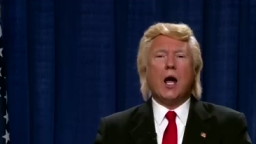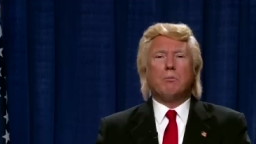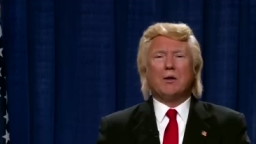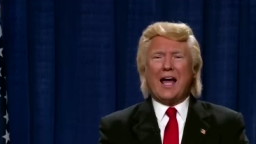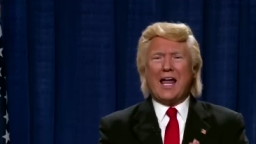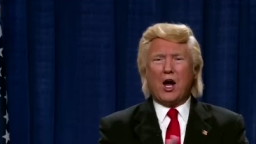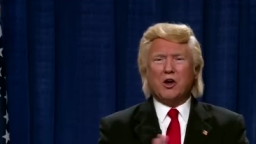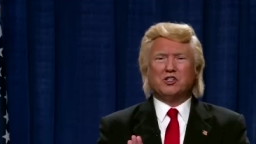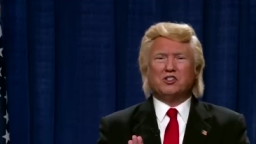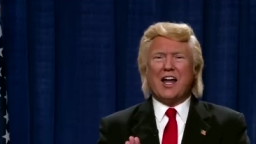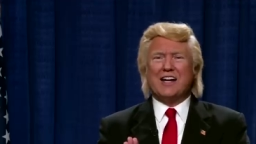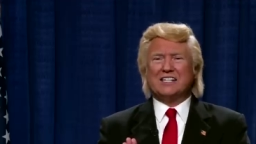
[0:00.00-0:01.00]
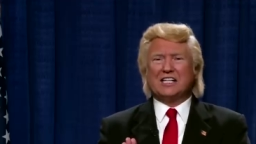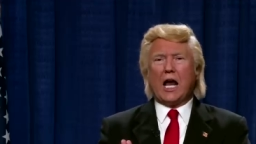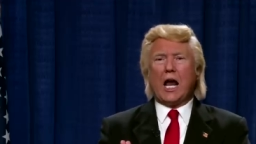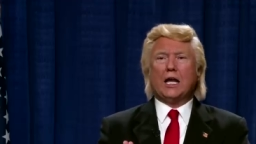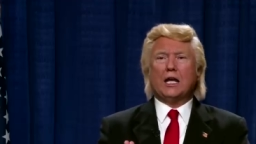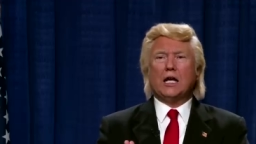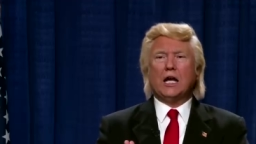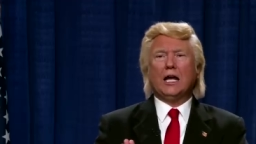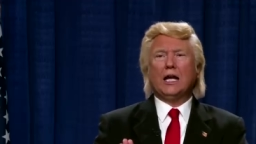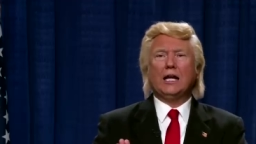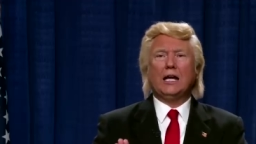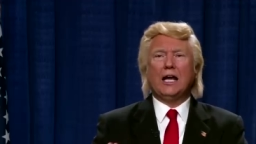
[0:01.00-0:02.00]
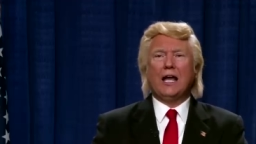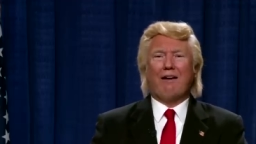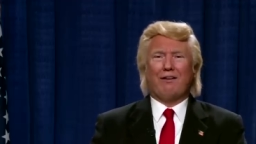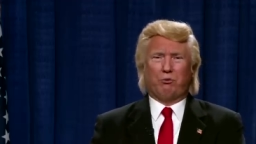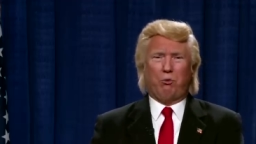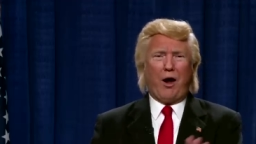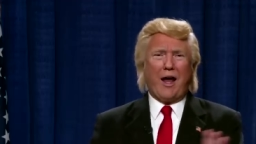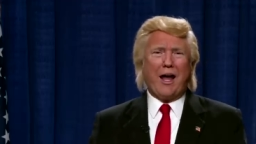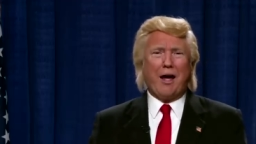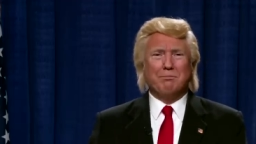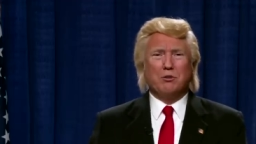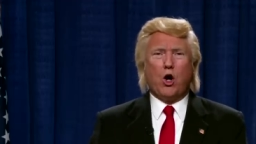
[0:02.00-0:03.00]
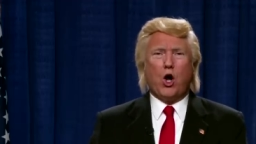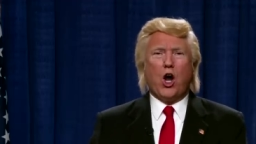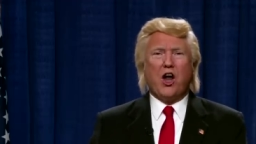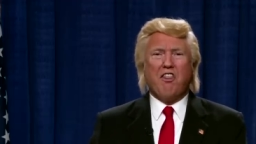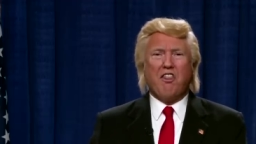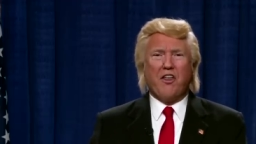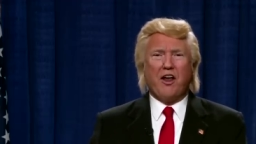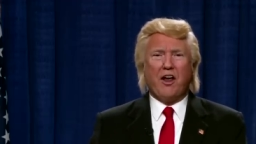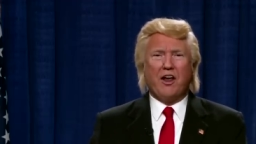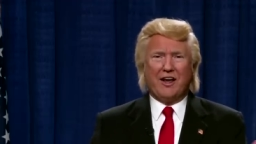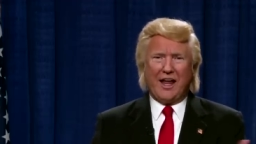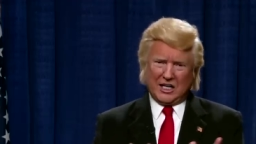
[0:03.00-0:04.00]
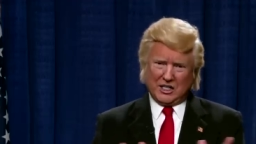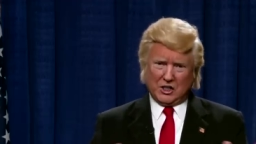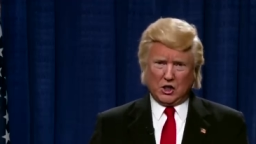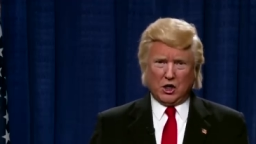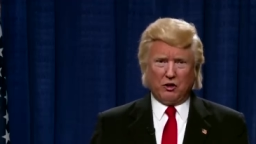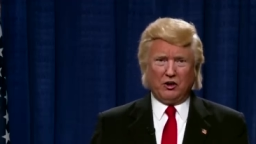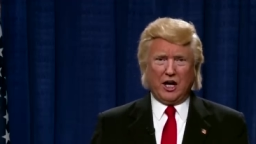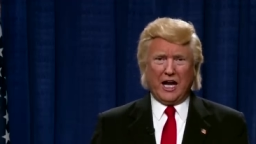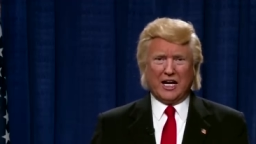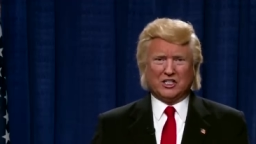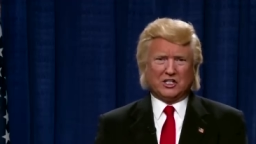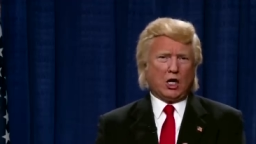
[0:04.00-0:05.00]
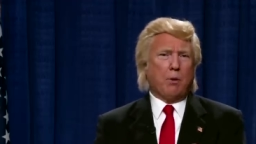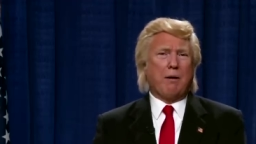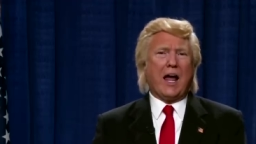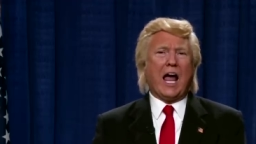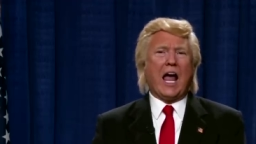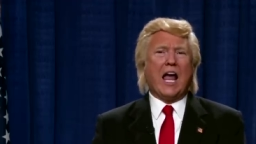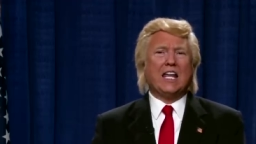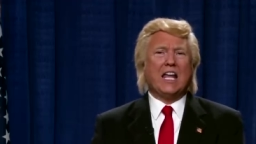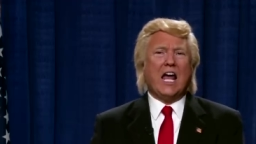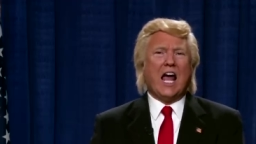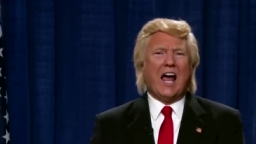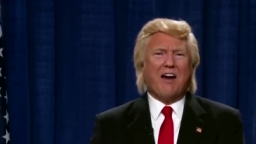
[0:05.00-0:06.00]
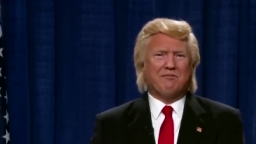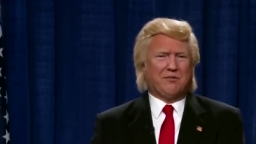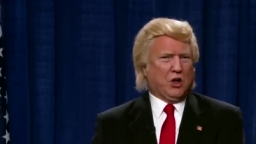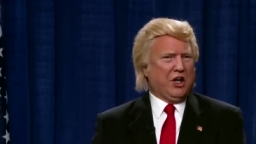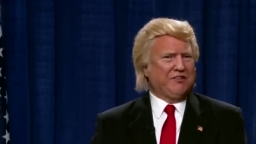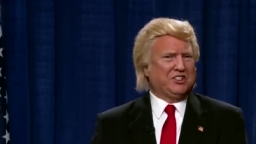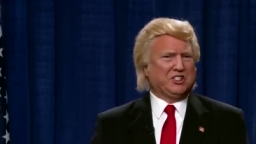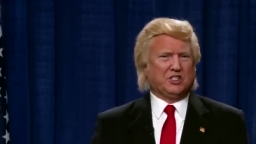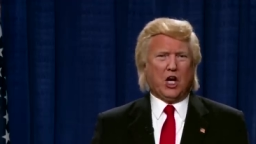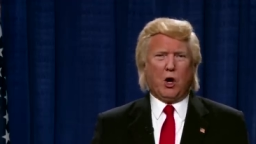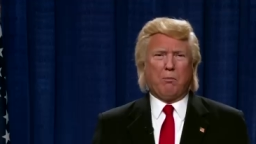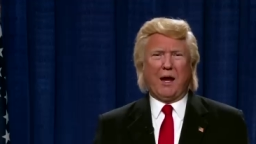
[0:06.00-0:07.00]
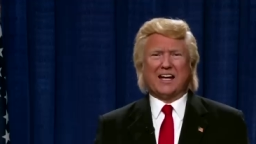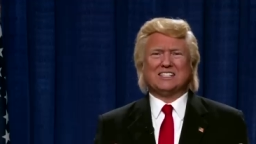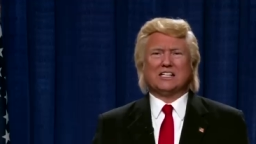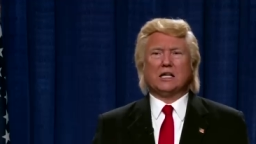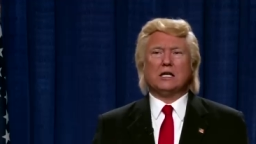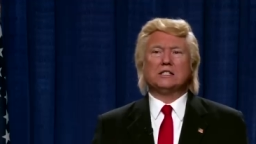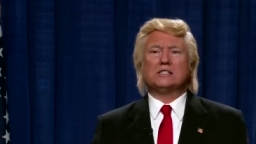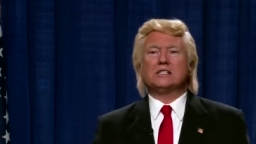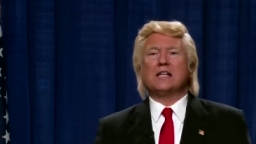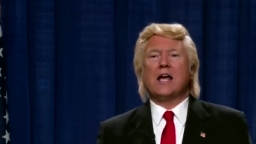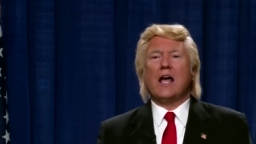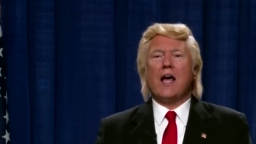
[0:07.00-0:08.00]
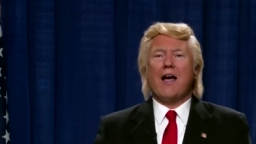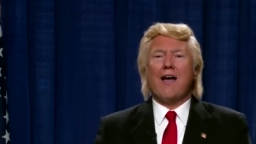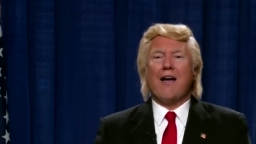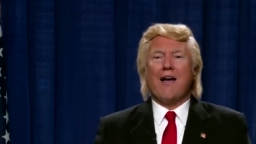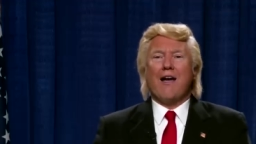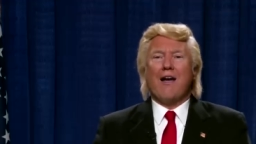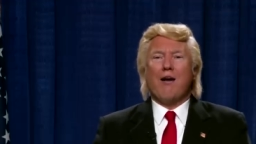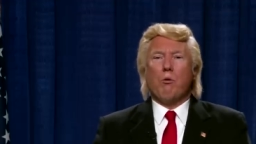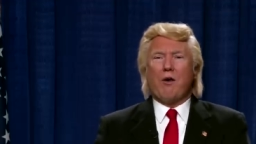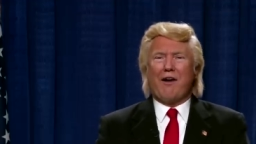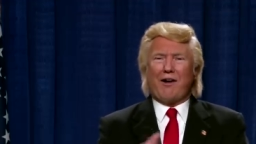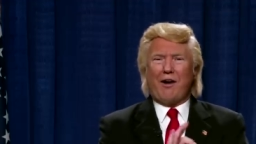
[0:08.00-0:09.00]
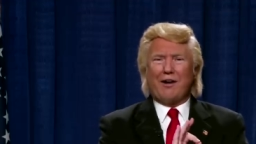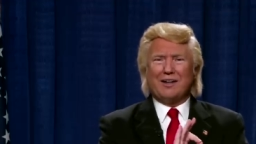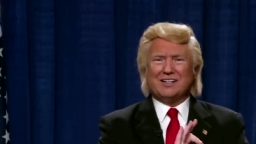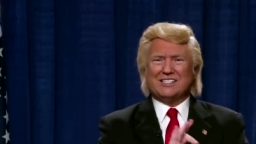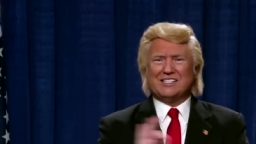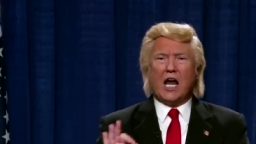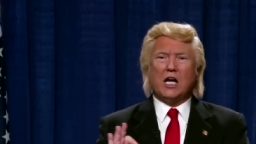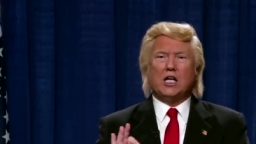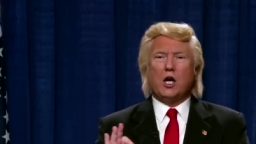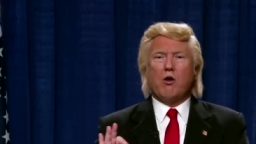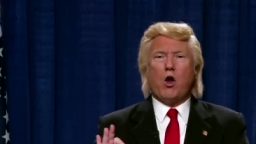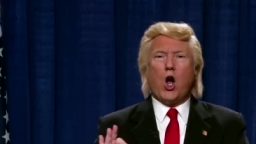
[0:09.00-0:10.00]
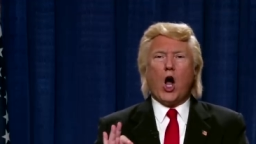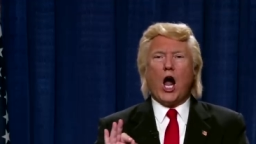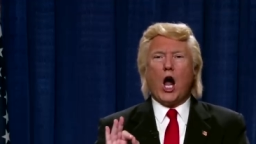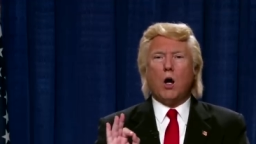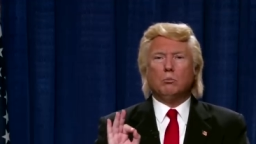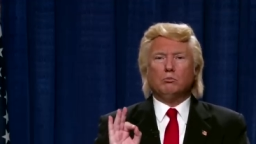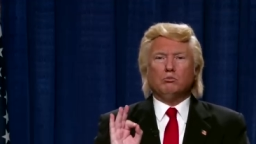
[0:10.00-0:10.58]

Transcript: But I don't trust Canada. It's way up north next to Korea. So bad, full of snow Mexicans. We're going to suck your oil